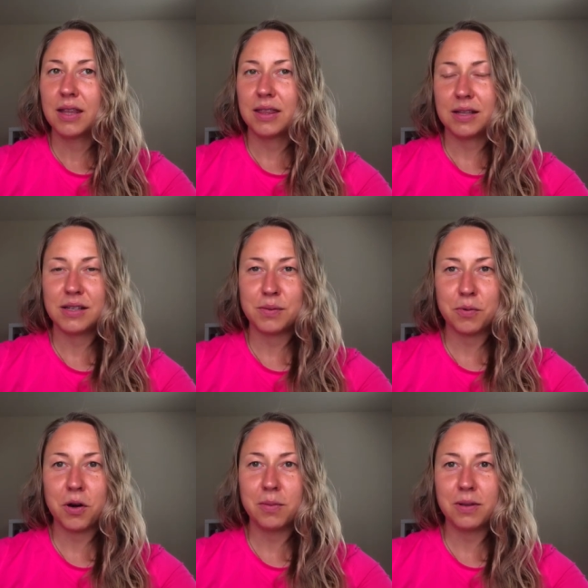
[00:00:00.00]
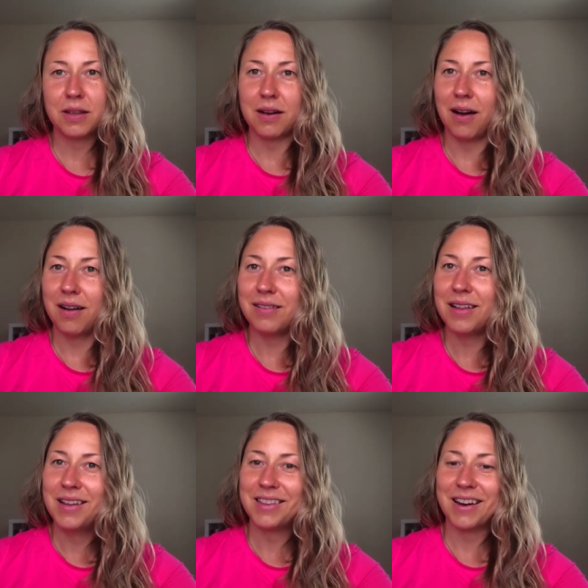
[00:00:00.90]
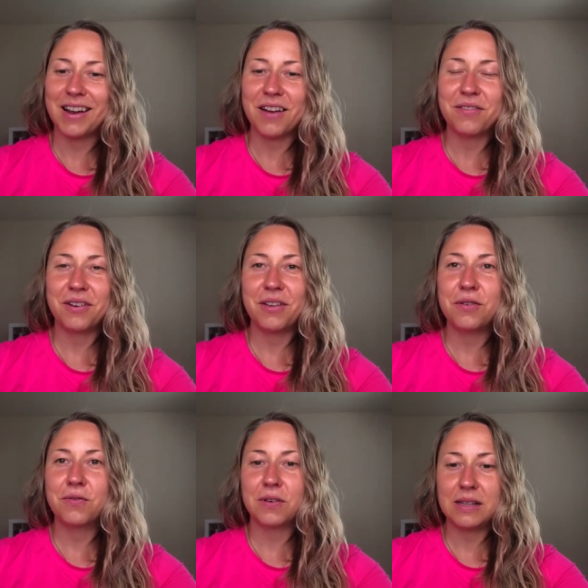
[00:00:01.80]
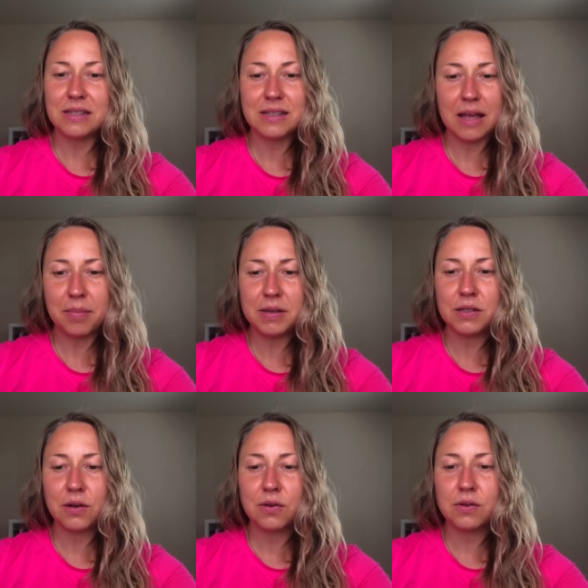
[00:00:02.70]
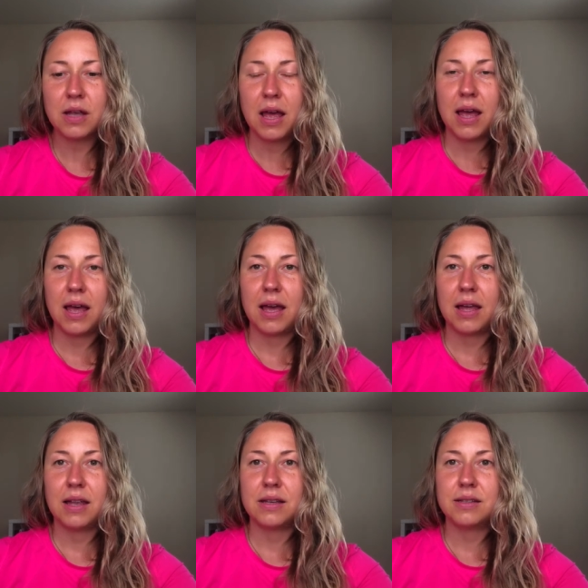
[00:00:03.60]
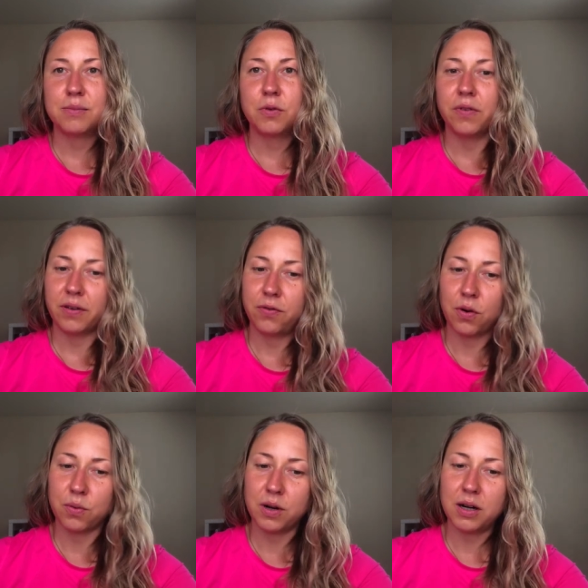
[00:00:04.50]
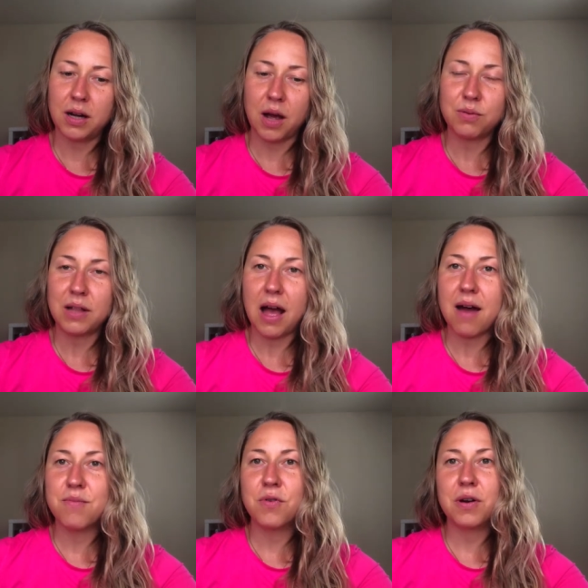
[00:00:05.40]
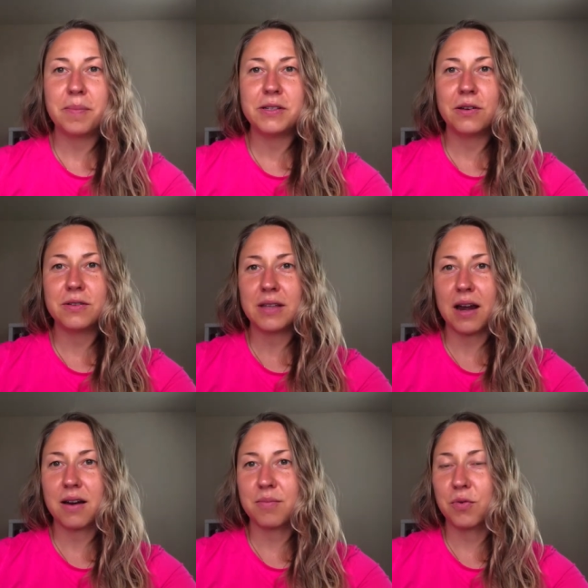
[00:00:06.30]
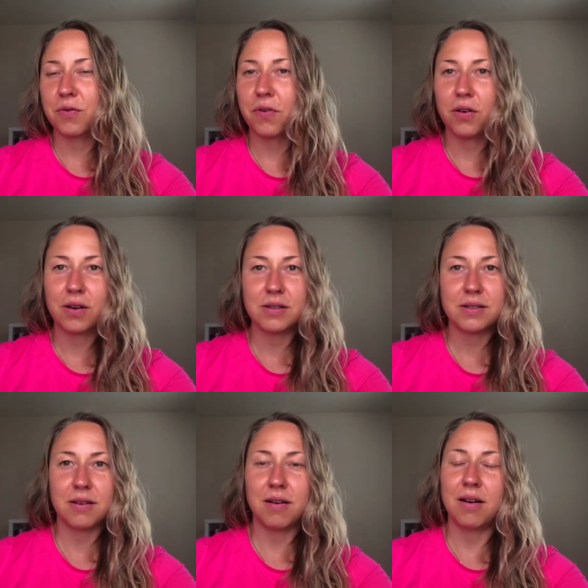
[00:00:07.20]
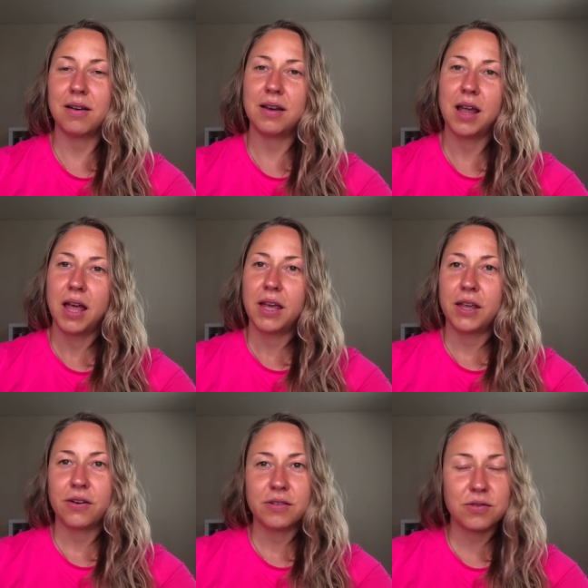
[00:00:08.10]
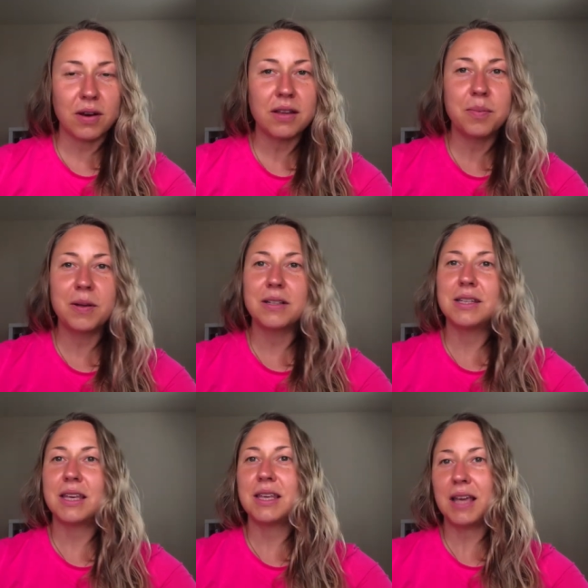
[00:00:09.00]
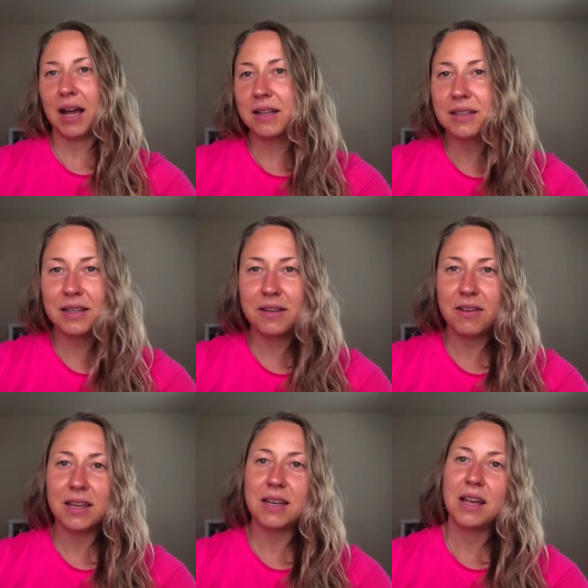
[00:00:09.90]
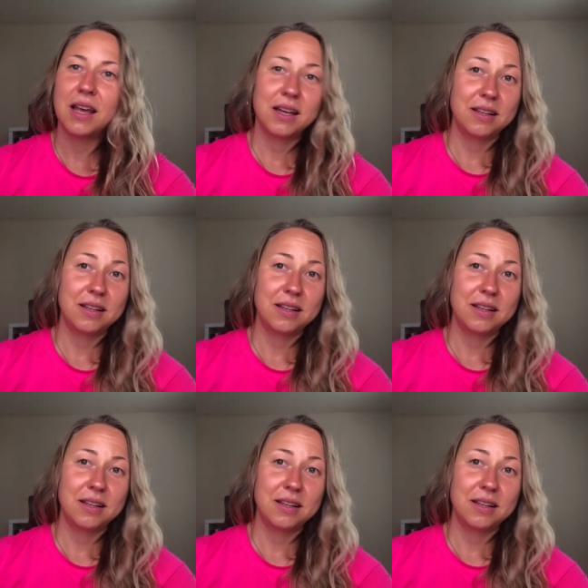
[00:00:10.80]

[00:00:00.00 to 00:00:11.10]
this is probably all that I got for you for this episode. And moving forward, I will have more episodes that are more focused on, you know, strength building, healthy living,